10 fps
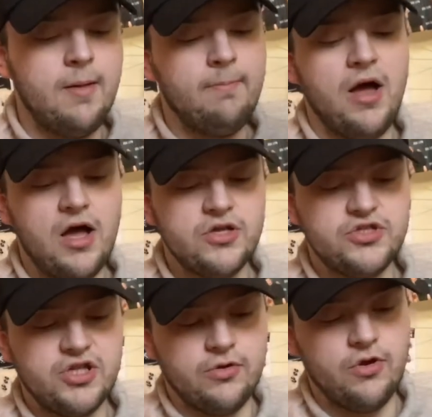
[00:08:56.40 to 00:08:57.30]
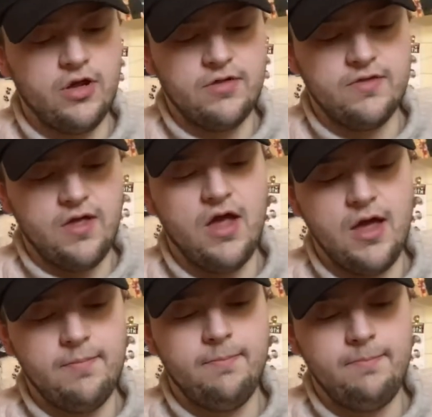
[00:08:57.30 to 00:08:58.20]
March. So I've got her
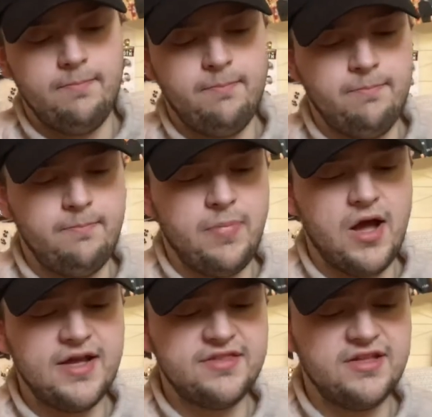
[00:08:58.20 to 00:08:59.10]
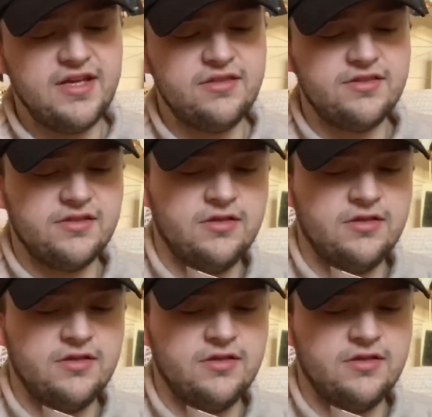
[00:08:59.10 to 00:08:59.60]
Pisces.